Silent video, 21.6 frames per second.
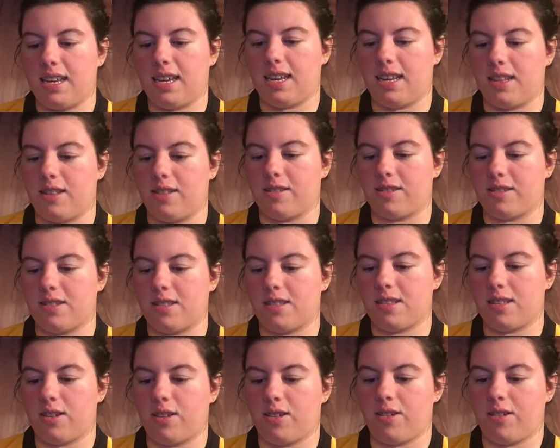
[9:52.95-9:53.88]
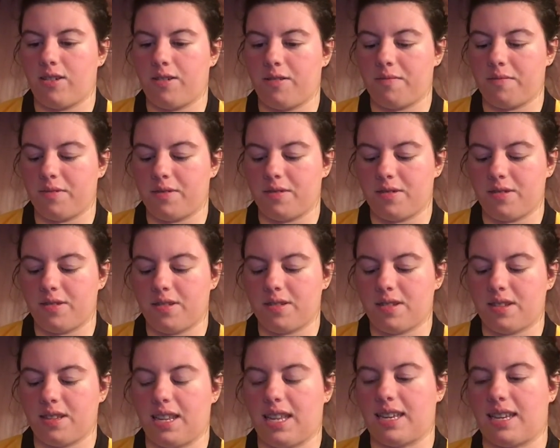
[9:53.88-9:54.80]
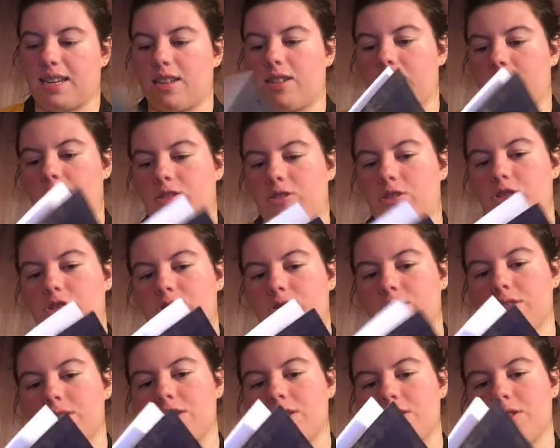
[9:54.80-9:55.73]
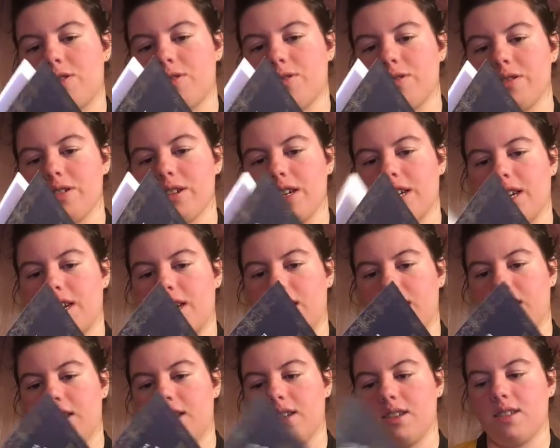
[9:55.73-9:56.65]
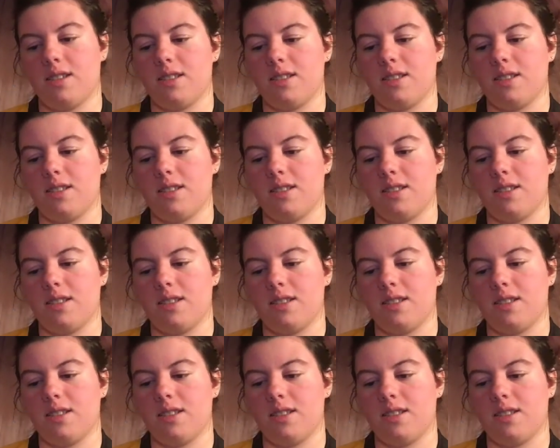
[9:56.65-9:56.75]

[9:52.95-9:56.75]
it looks almost like a little short story.